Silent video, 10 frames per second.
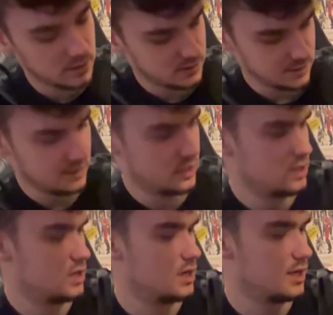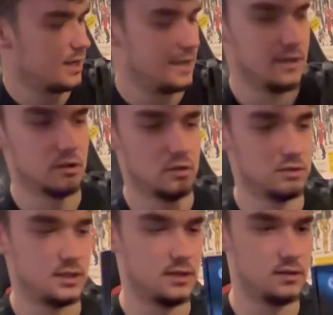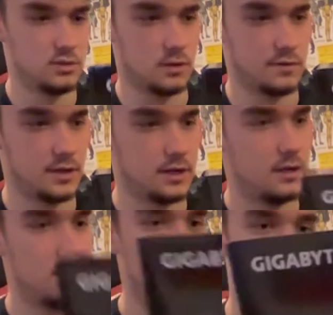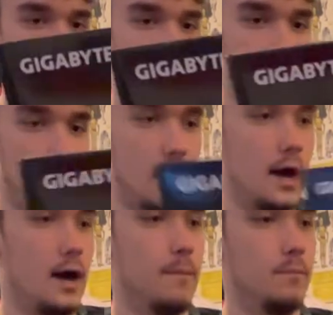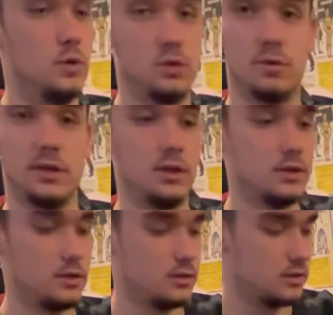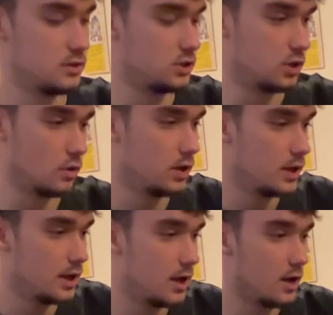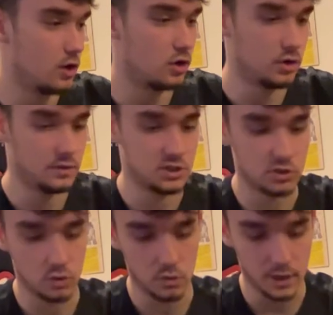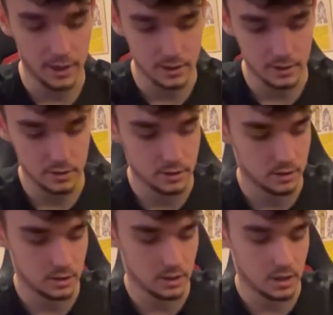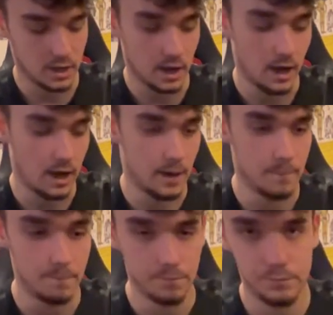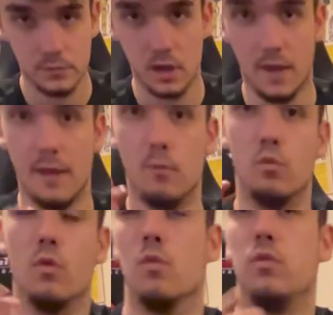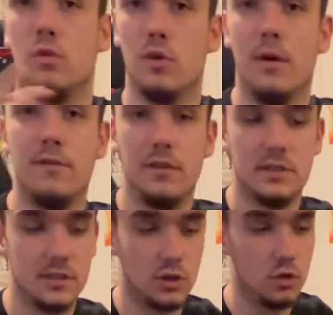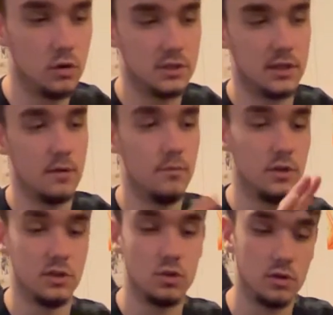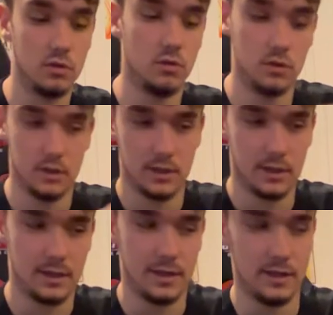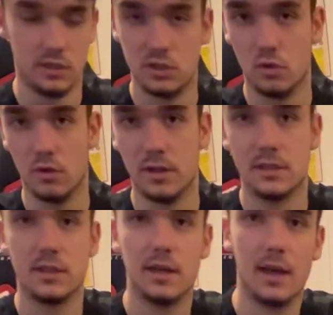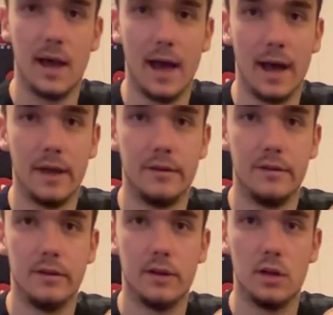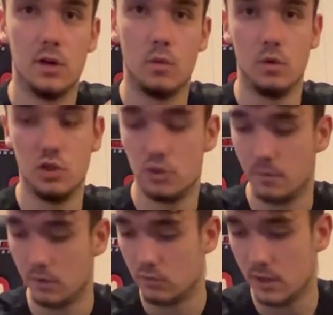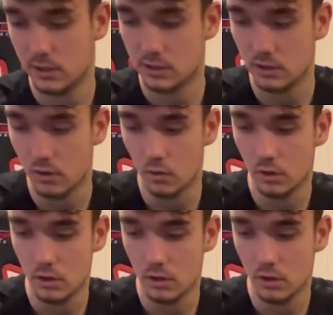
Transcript: It's the Eagle OC 12 gig, which is pretty good. So I'm going to install that, and then we're going to wait for the cooler to come, install the cooler, and then install this, and we should be ready to go.